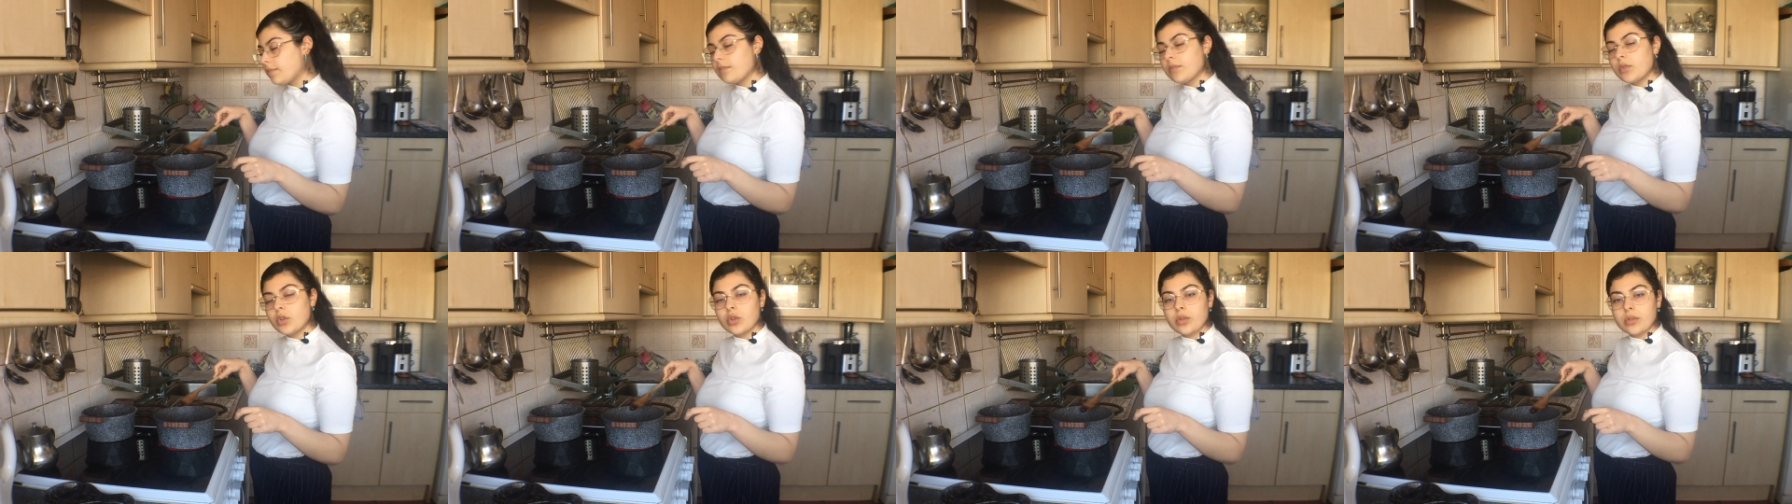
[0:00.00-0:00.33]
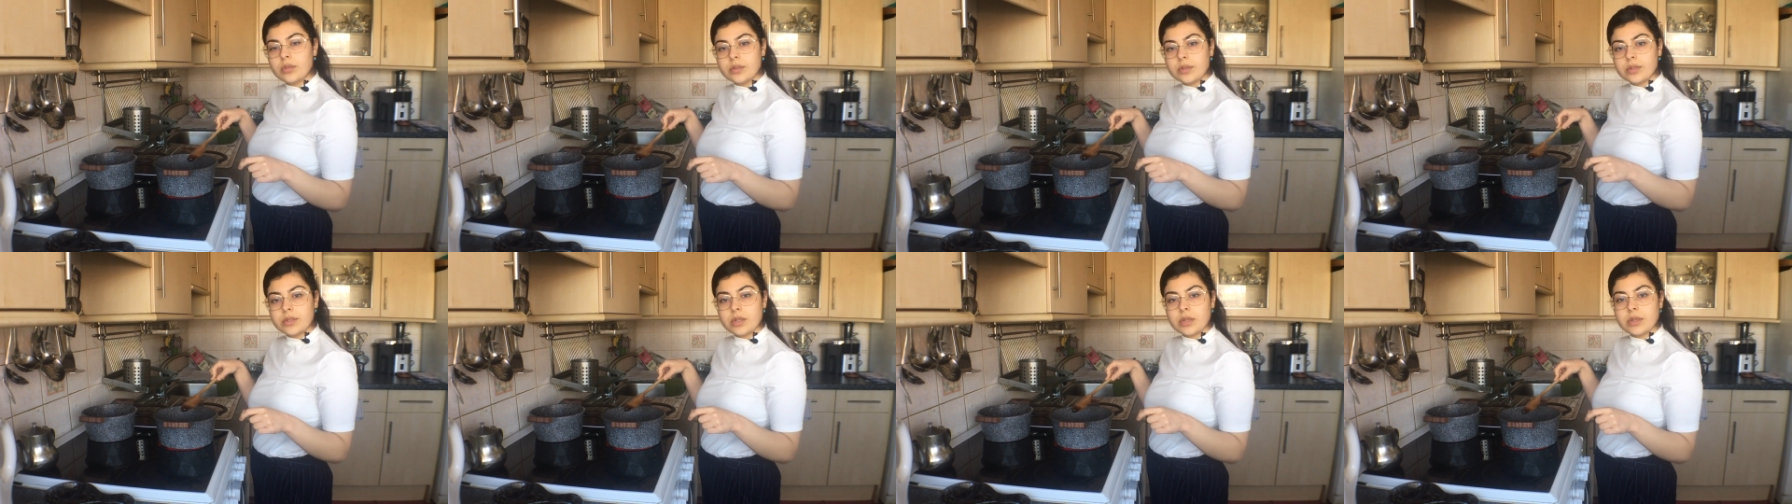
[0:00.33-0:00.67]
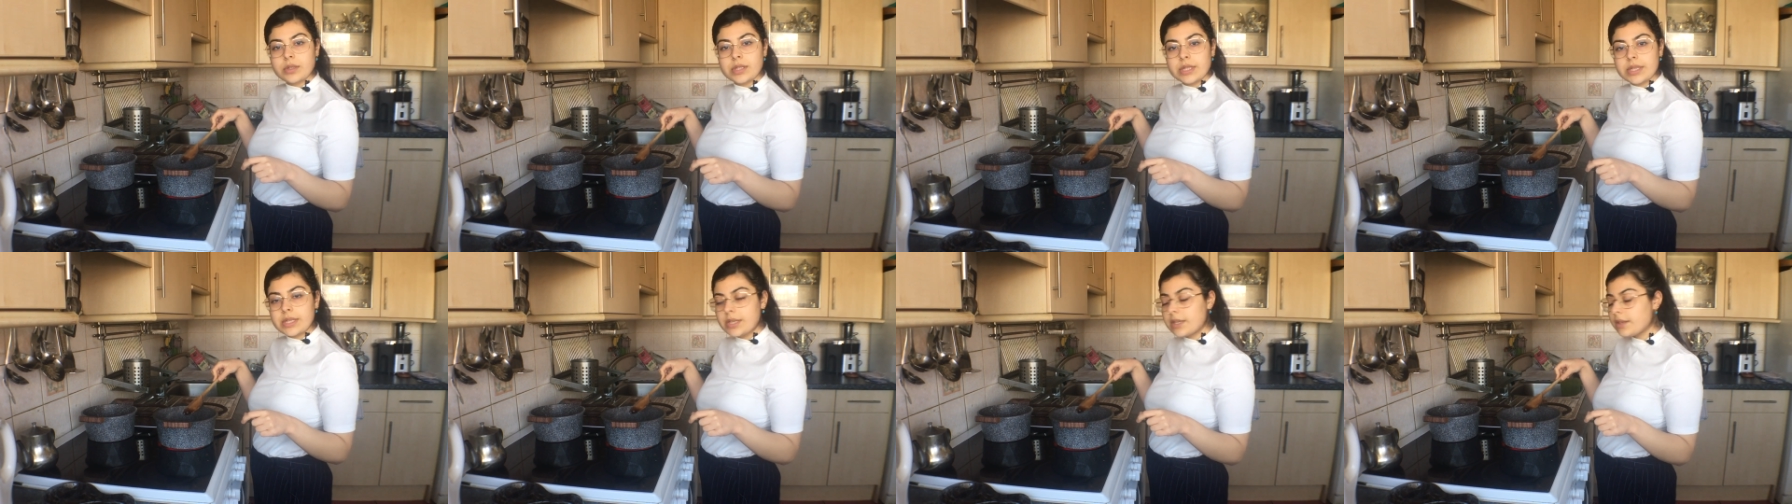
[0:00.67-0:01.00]
cook,
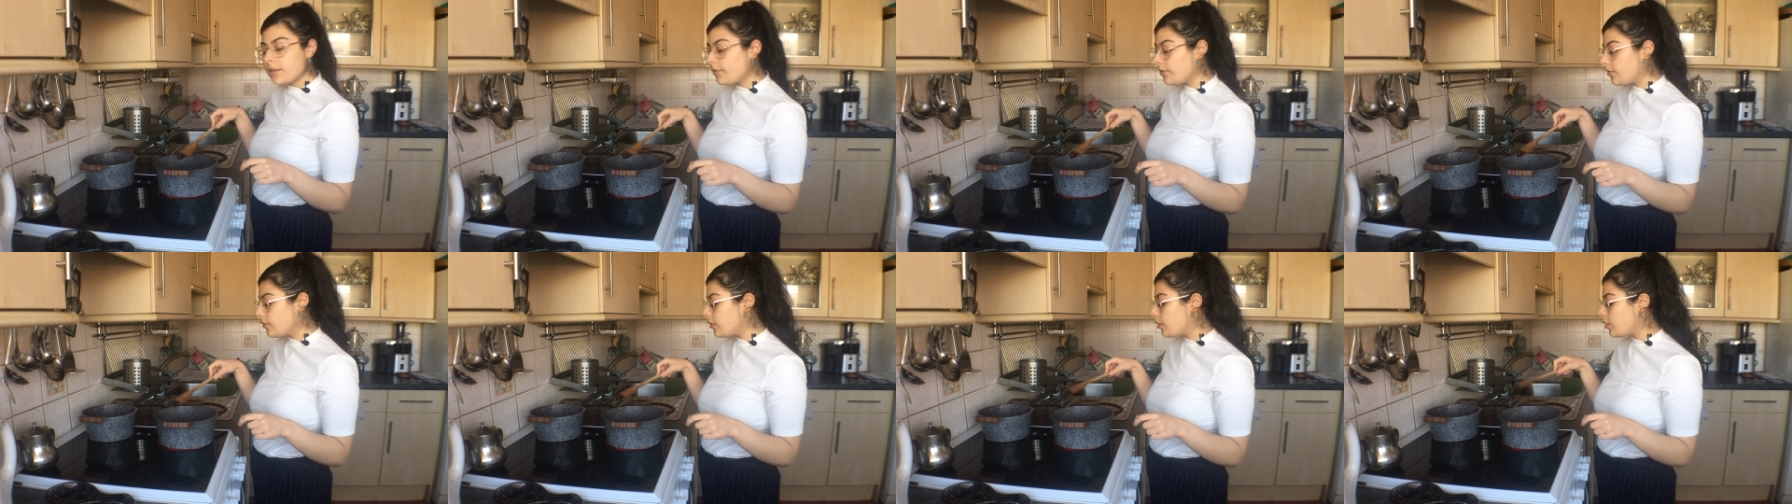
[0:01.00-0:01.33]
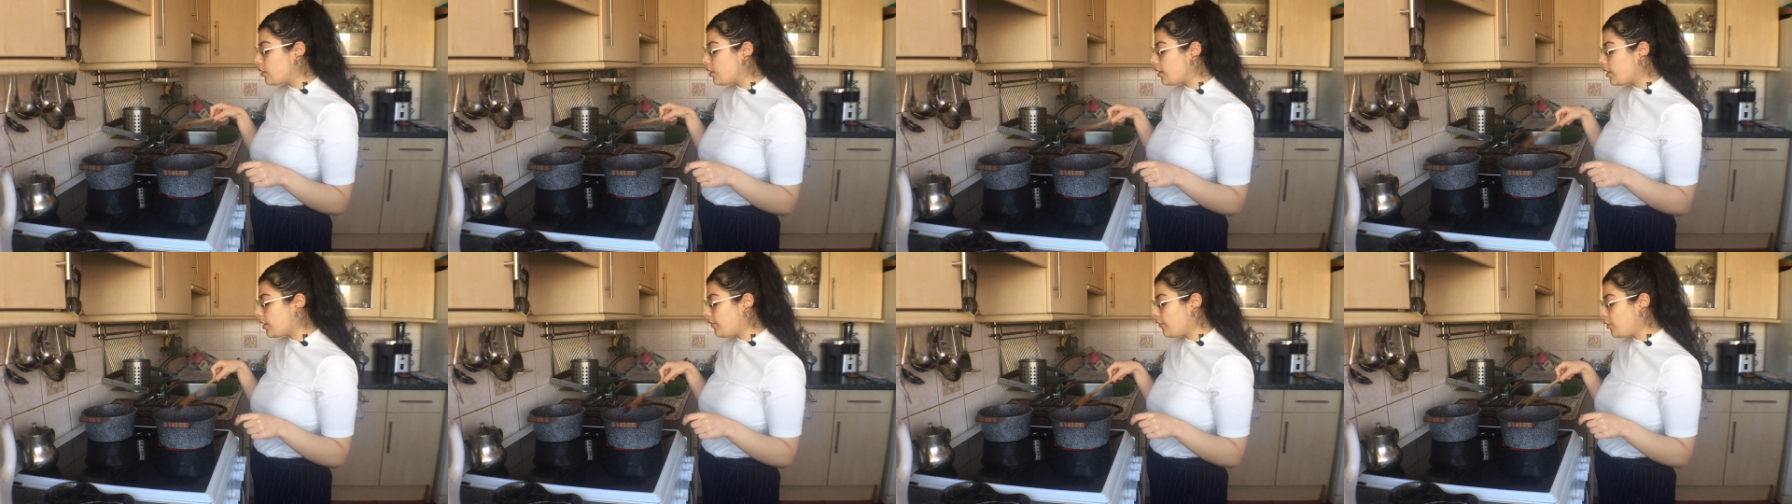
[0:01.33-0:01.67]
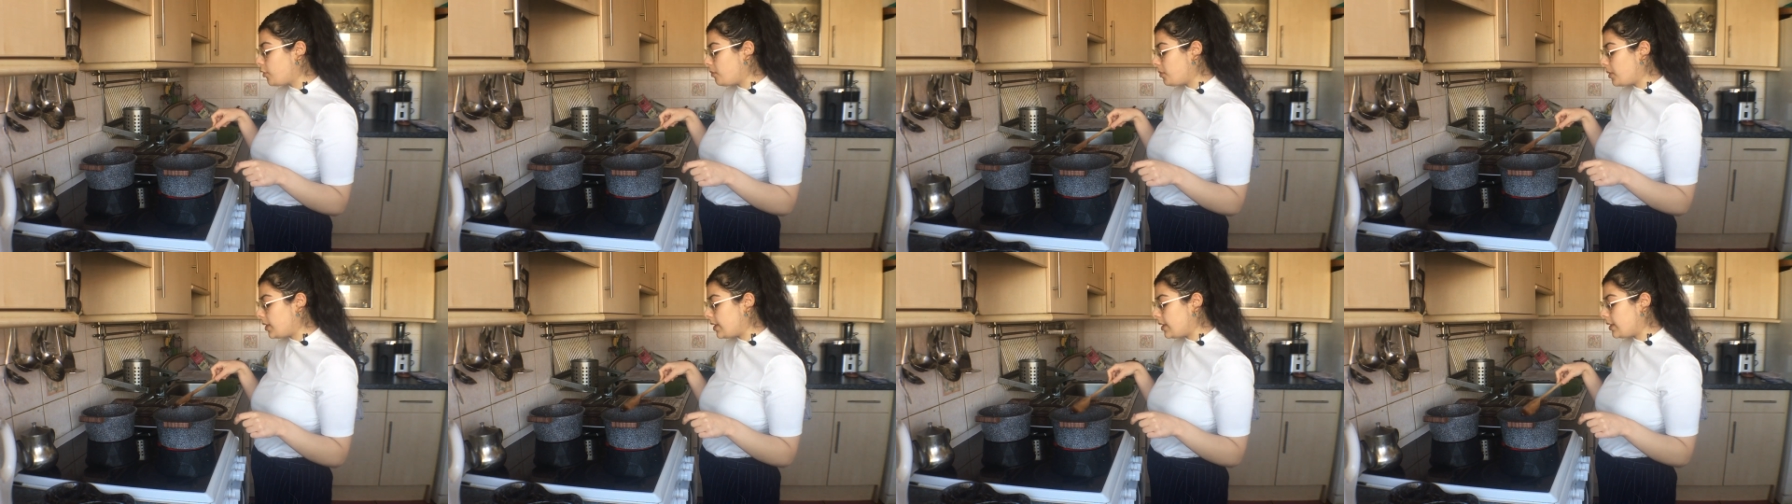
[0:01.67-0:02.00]
saute for a few
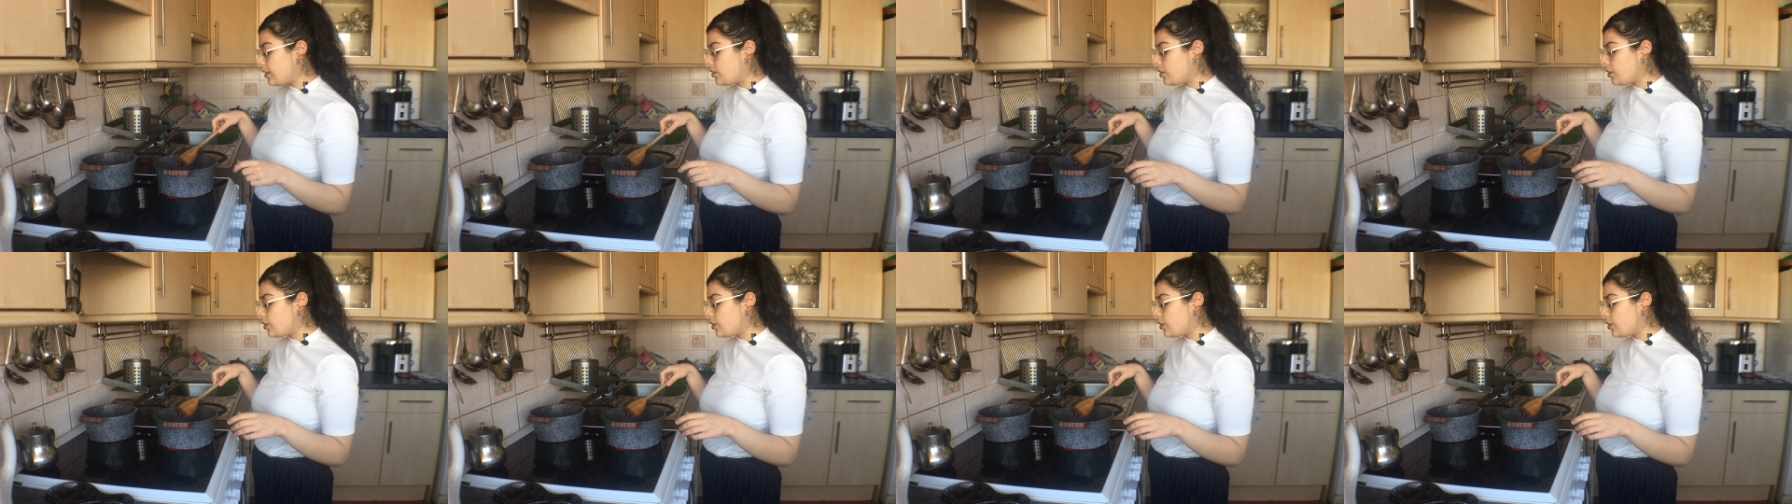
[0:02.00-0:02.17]
minutes,